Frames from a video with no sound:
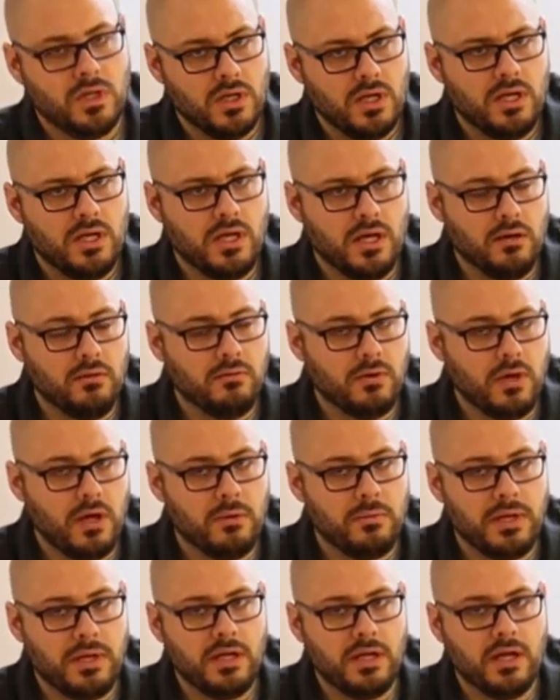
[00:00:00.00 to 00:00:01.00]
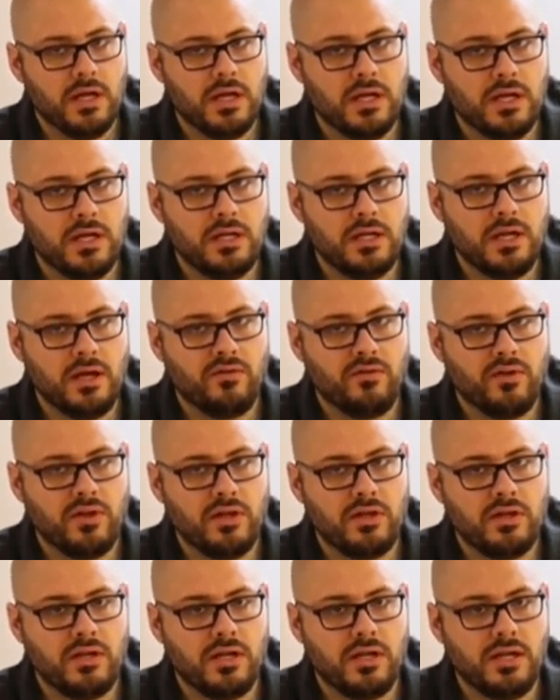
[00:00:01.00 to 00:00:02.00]
Yeah, I mean, uh, he, def- he
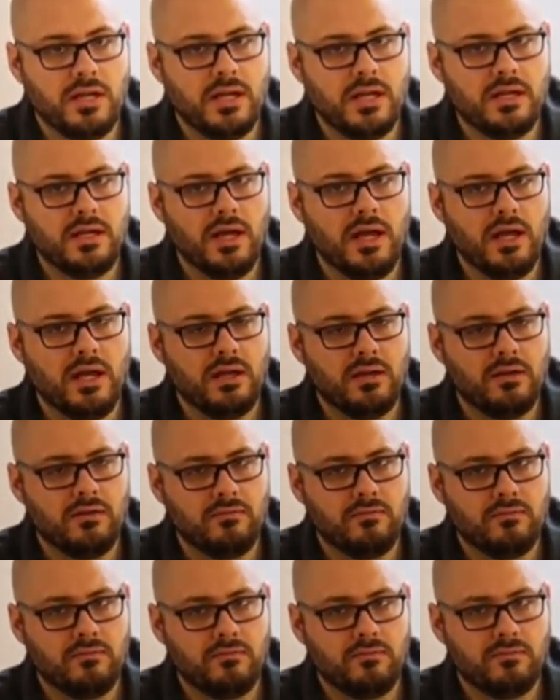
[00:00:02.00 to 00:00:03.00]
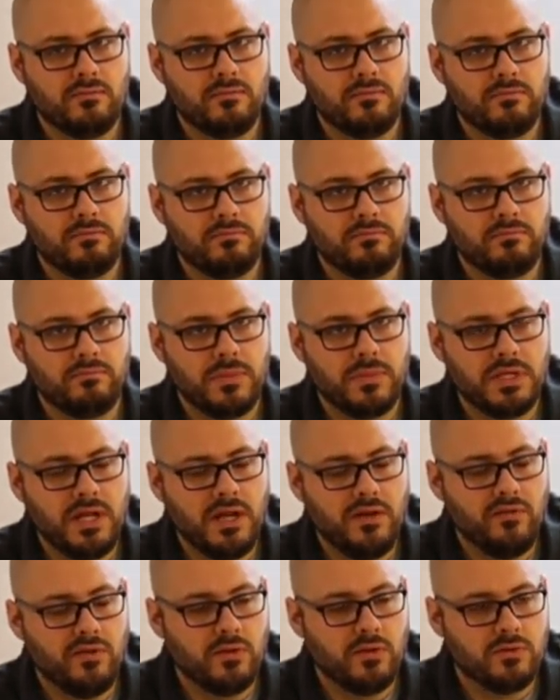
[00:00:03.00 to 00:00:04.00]
he he de- he he
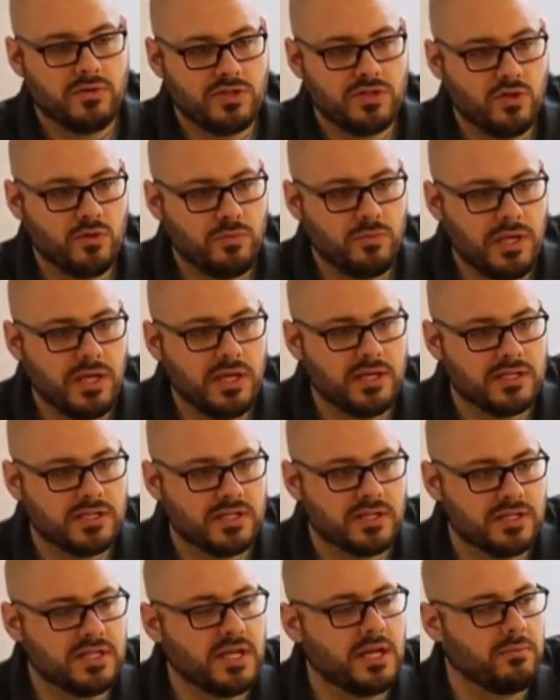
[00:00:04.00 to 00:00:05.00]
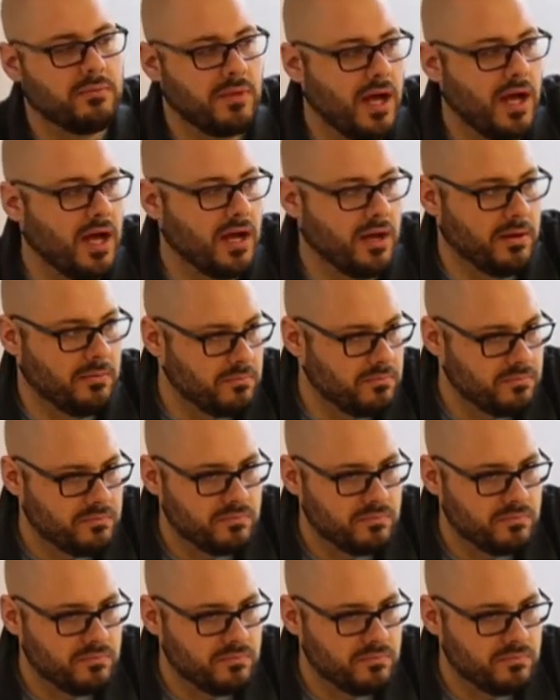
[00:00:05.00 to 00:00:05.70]
definitely was two beings at the same time.